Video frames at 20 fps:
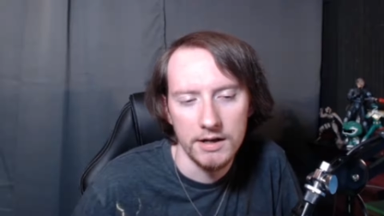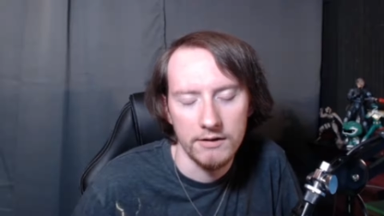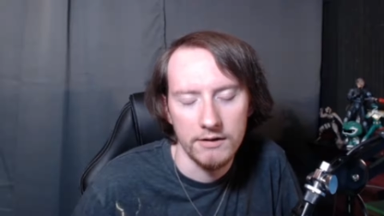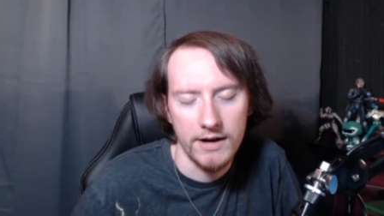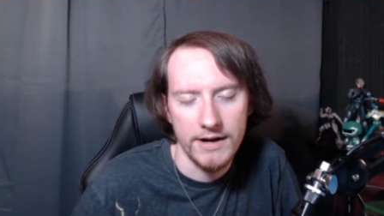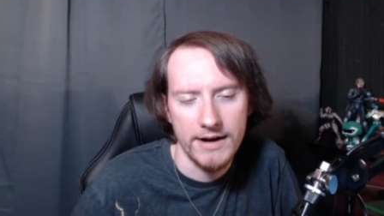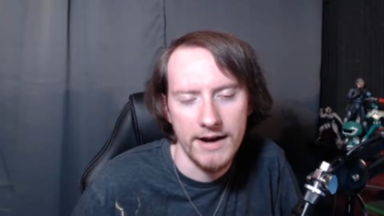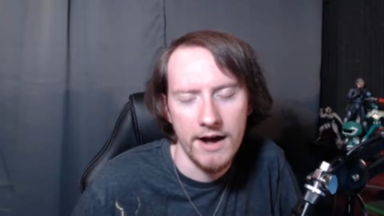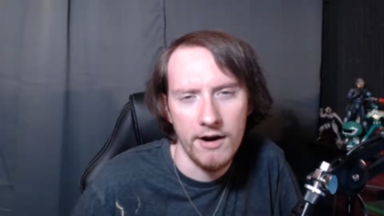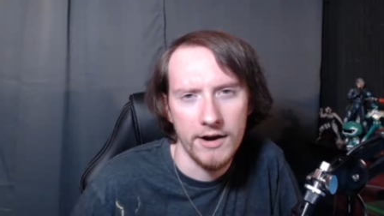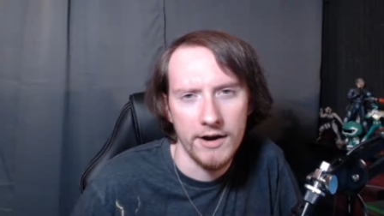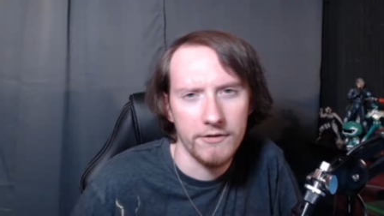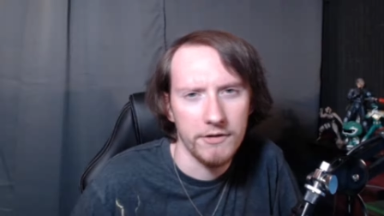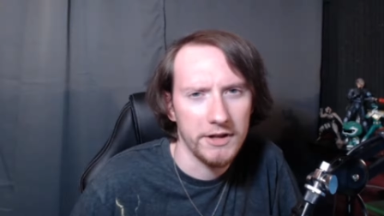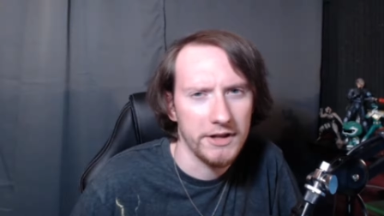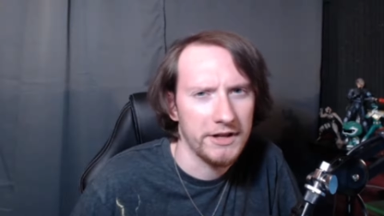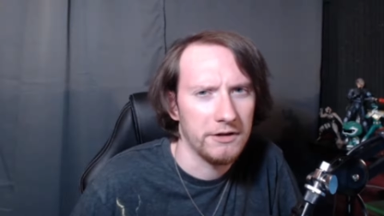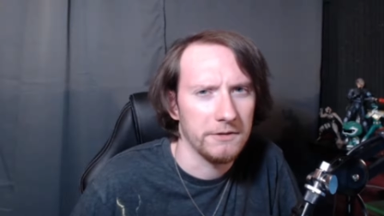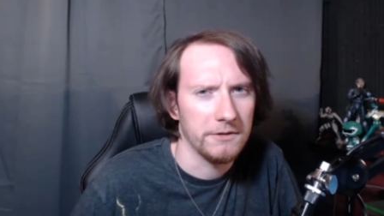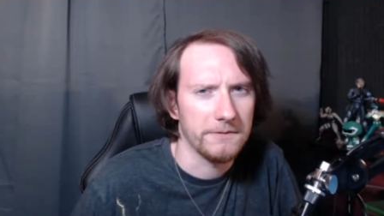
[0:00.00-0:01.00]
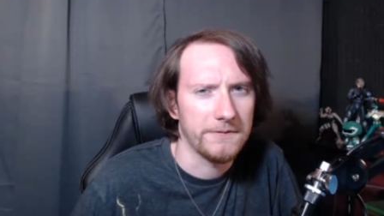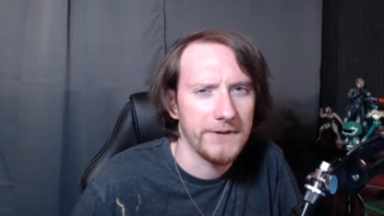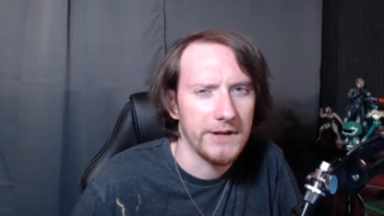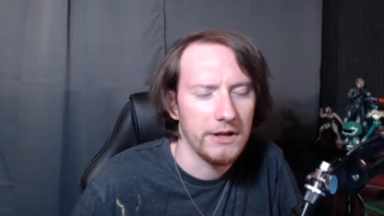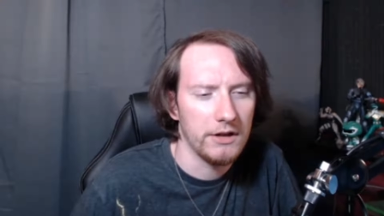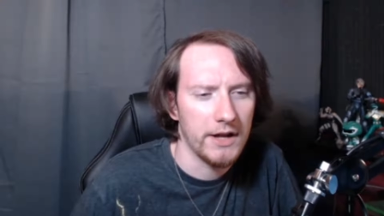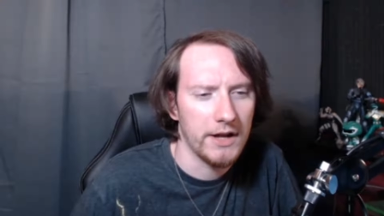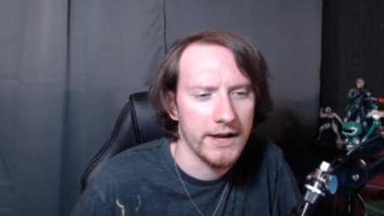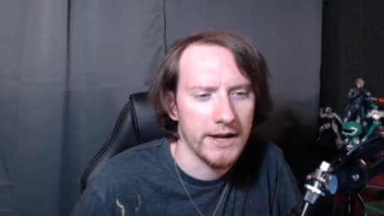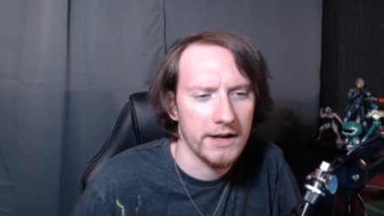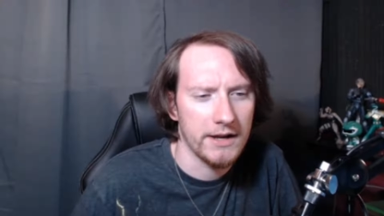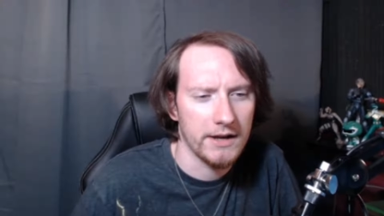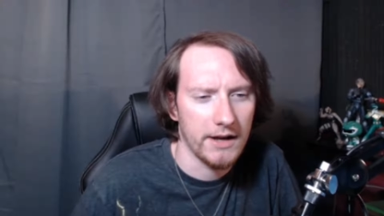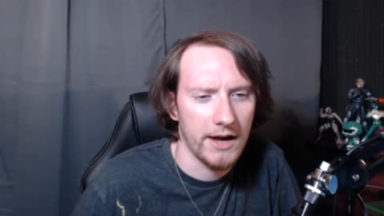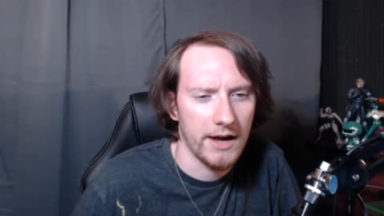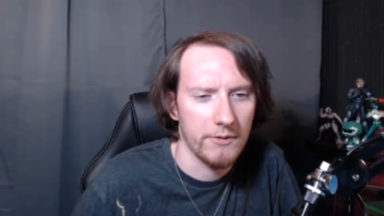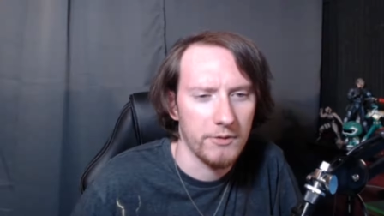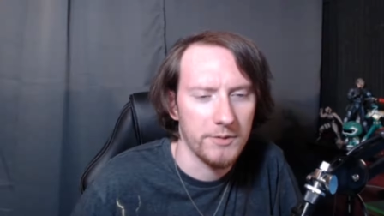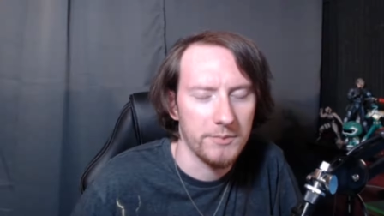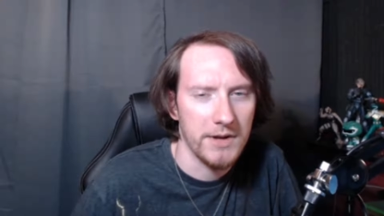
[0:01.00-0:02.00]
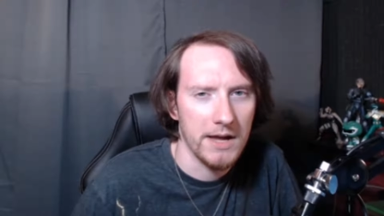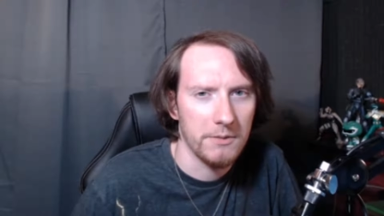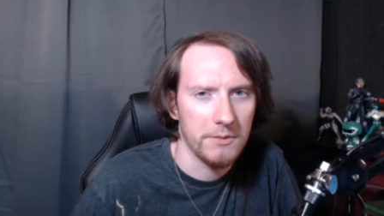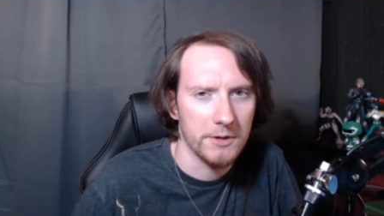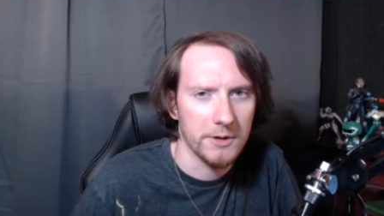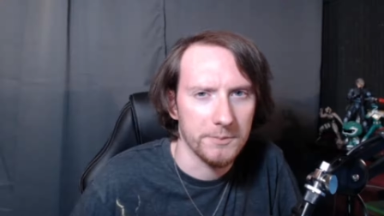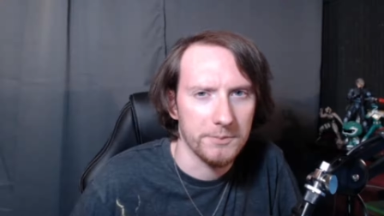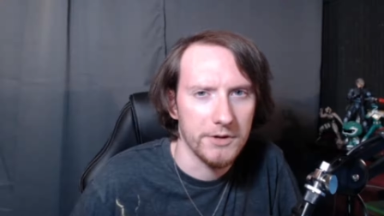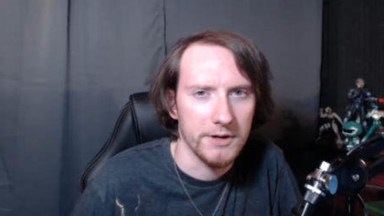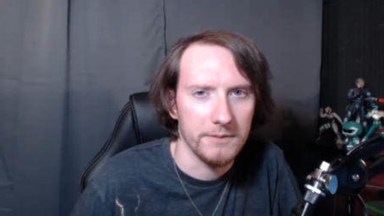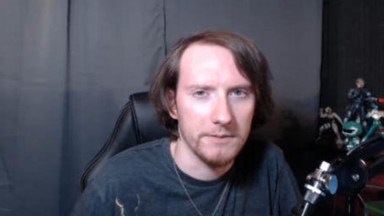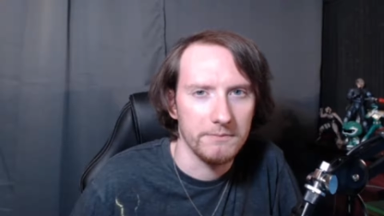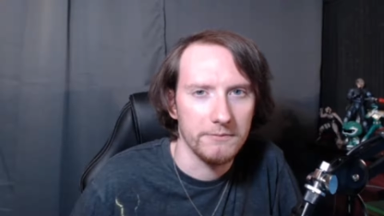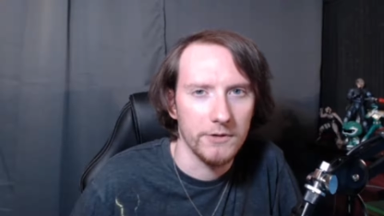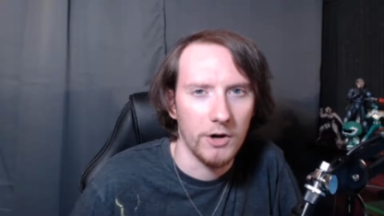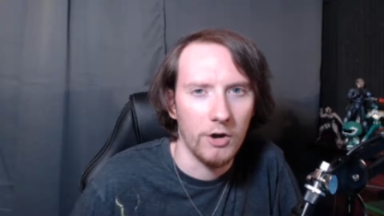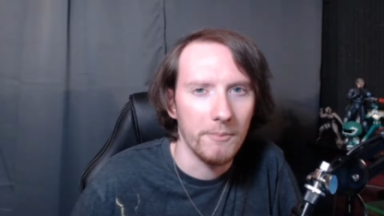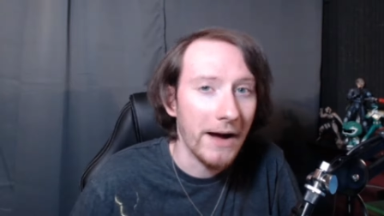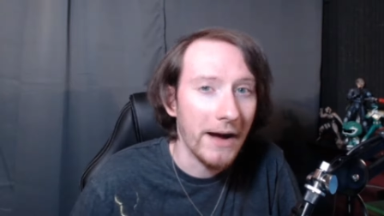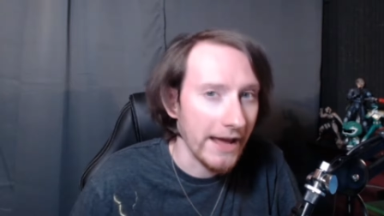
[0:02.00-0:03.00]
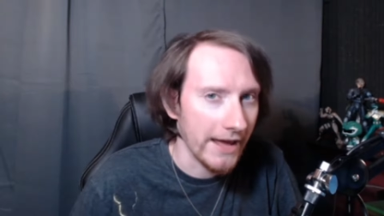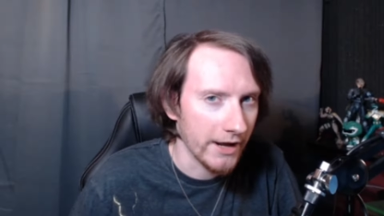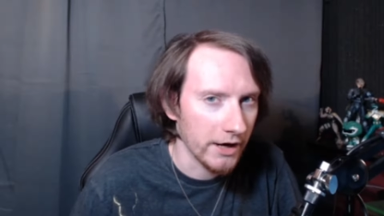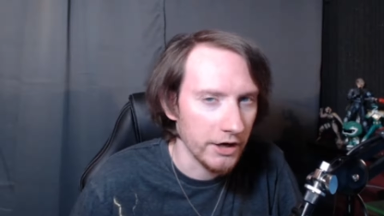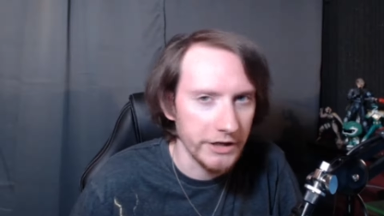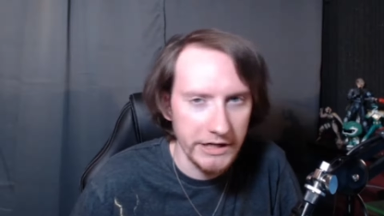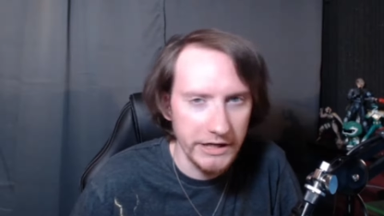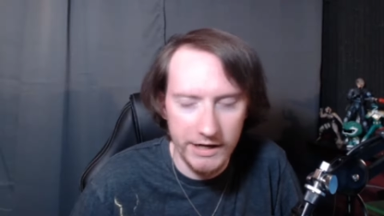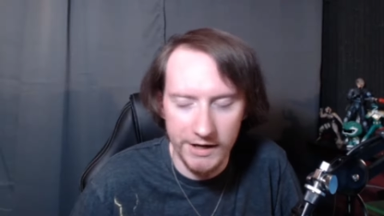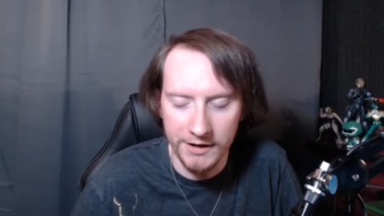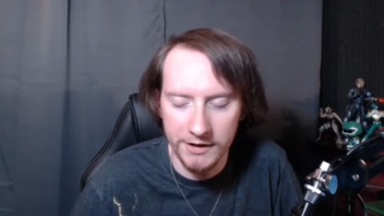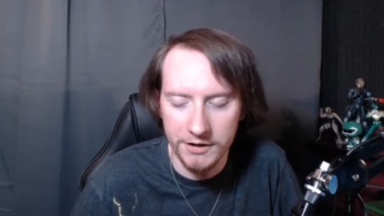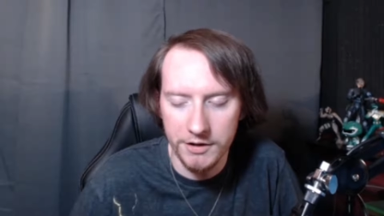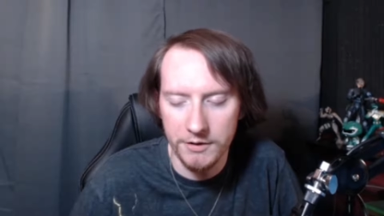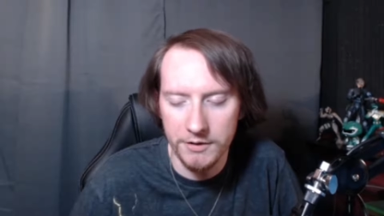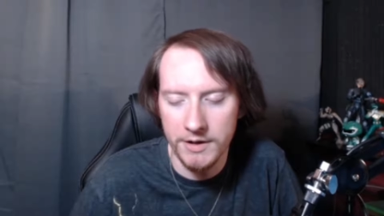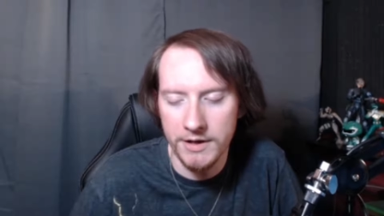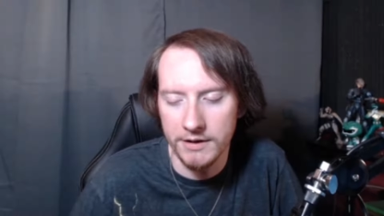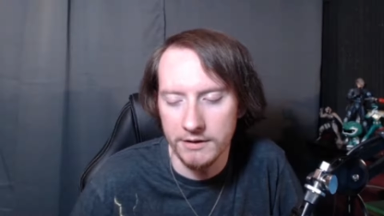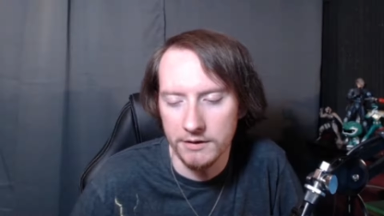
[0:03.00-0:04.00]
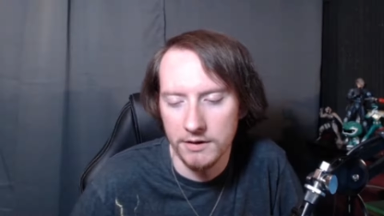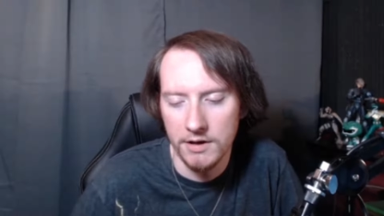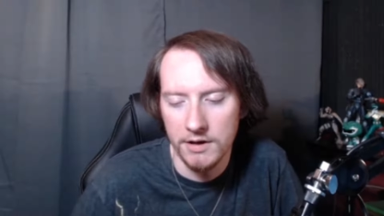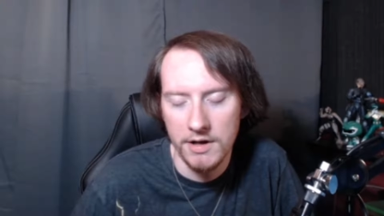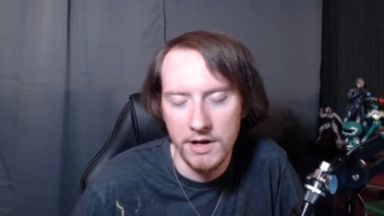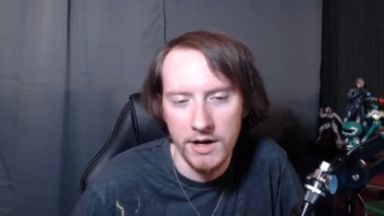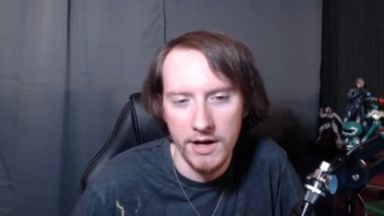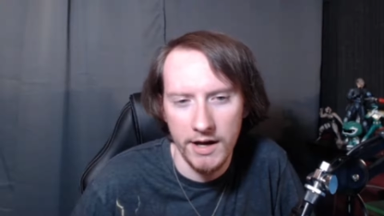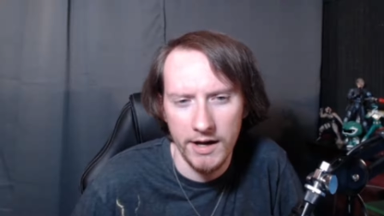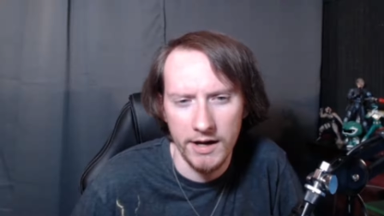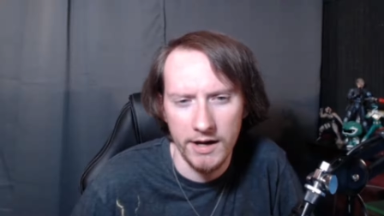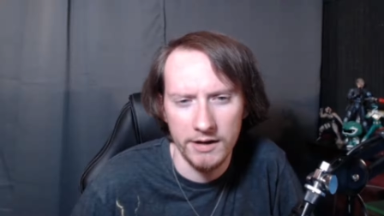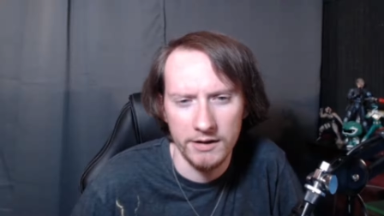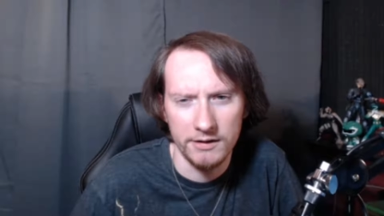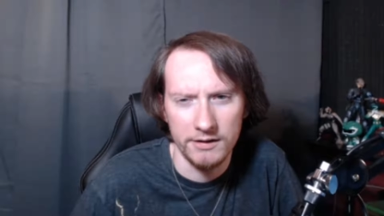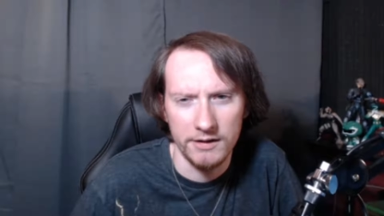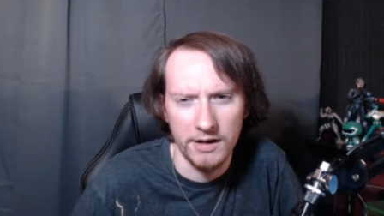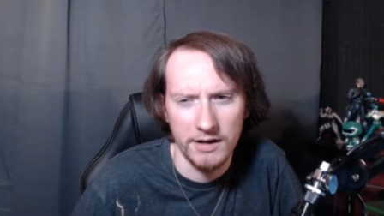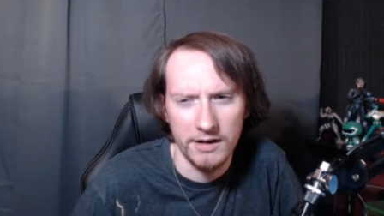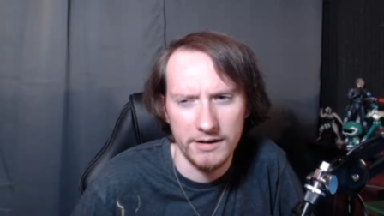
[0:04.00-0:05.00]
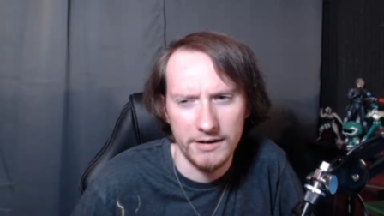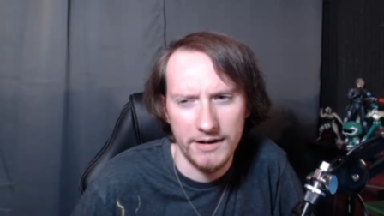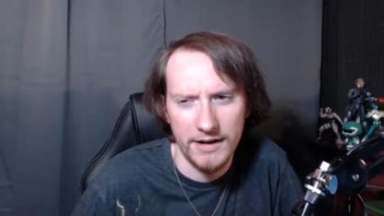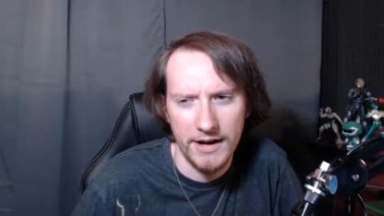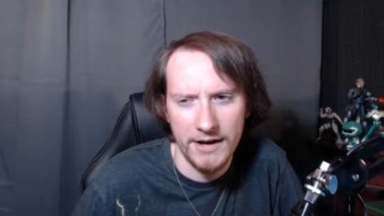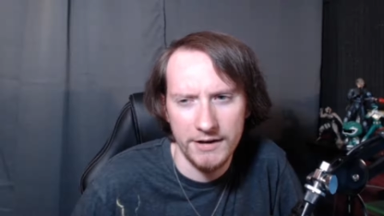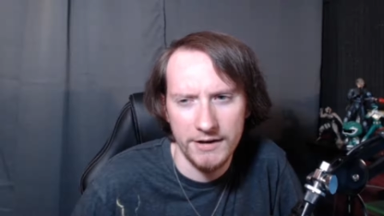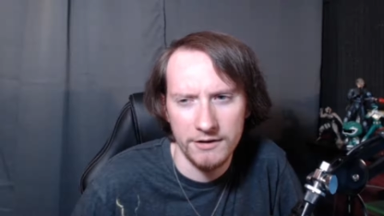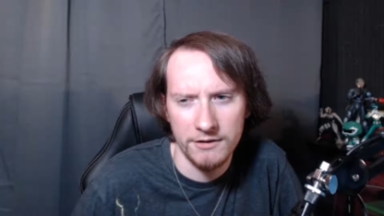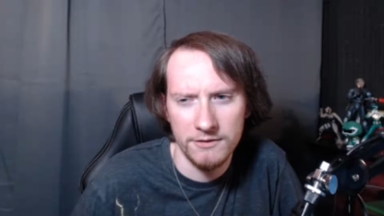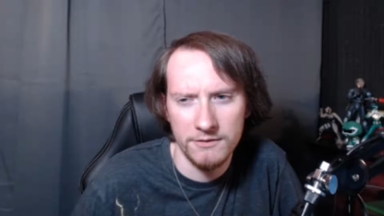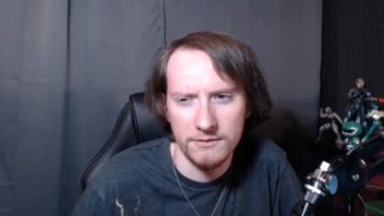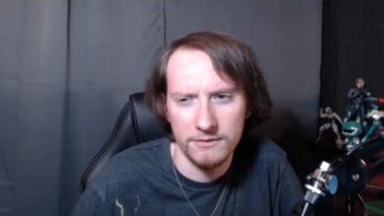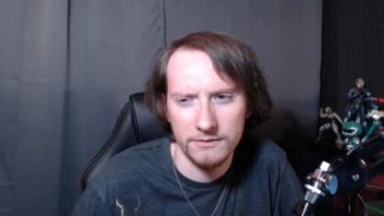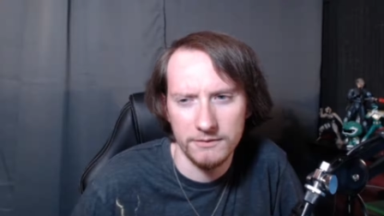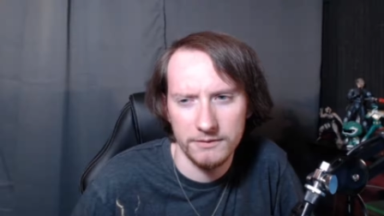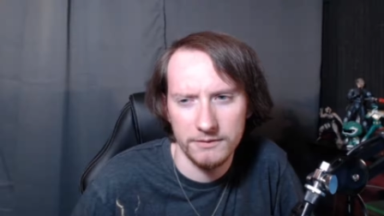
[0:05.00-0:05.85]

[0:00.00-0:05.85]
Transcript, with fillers: right now I really don't feel like I would be able to put all my energy into it, and I don't